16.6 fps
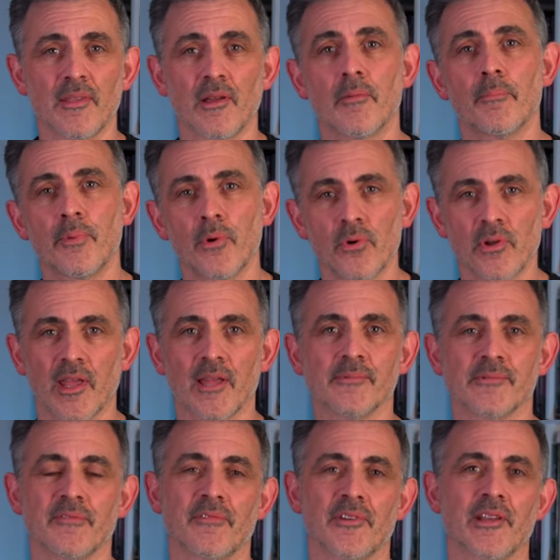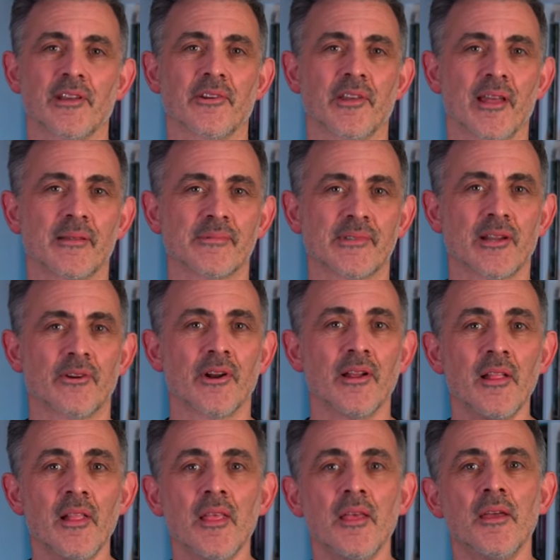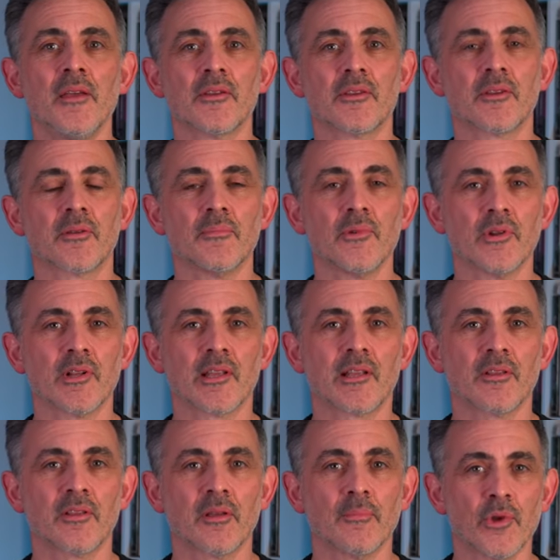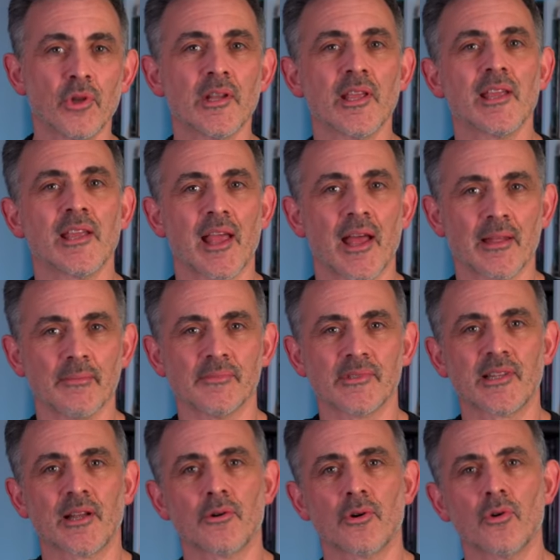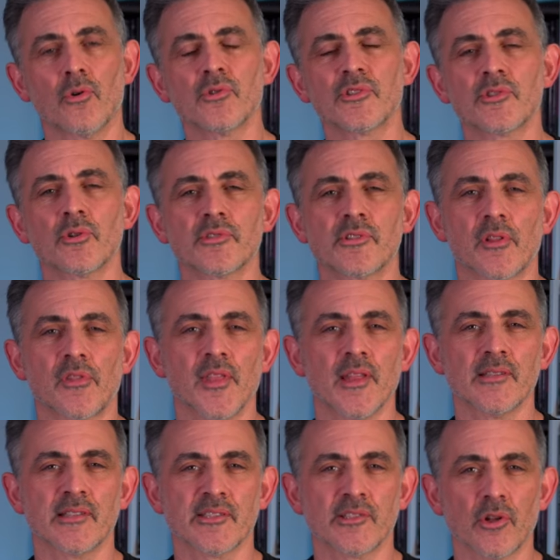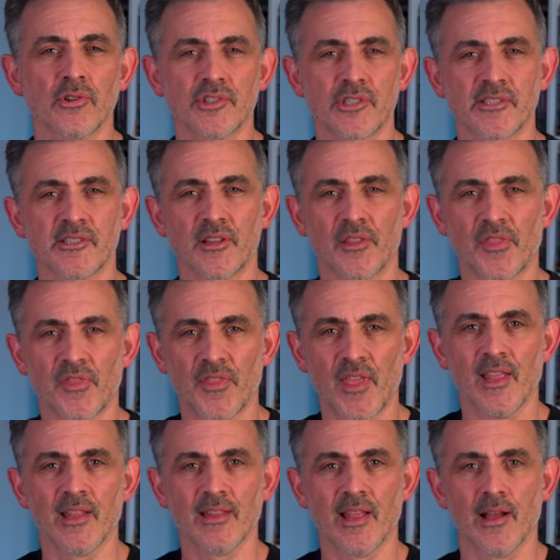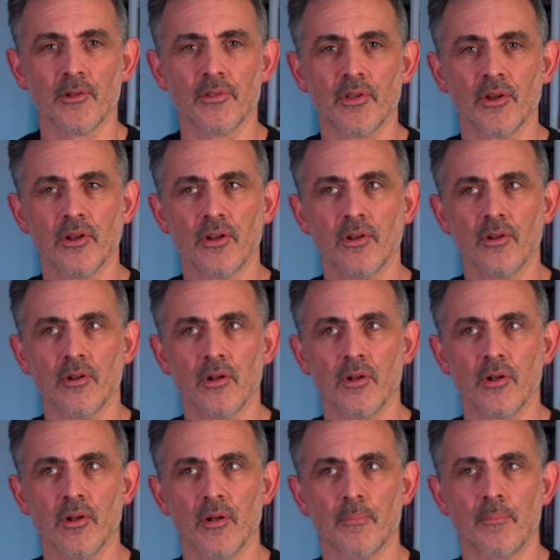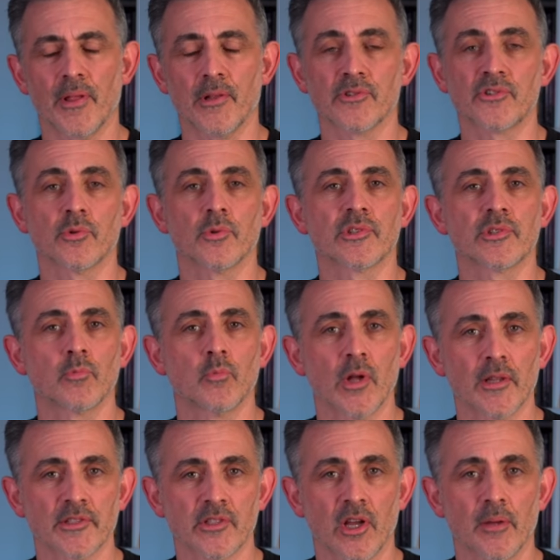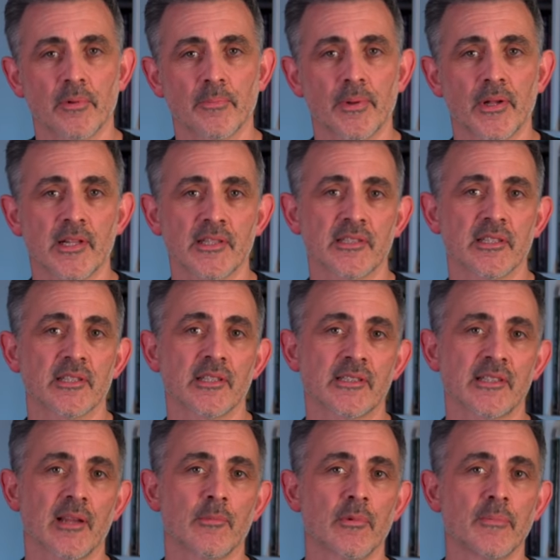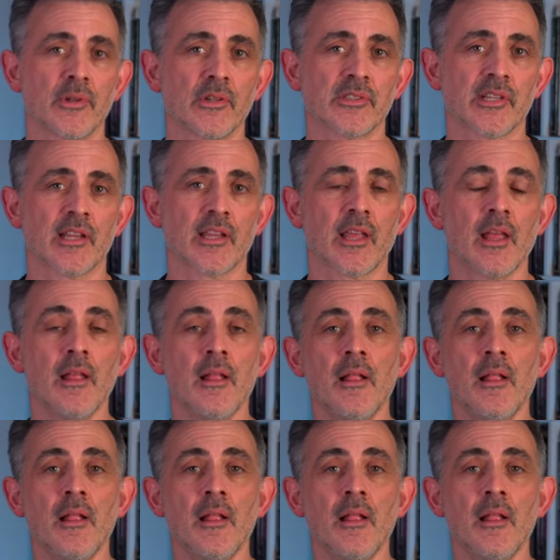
There are board games on video games, there are communi- community games. There are all sorts of things. It's not just a thing now that appeals to one type of person, the same with music.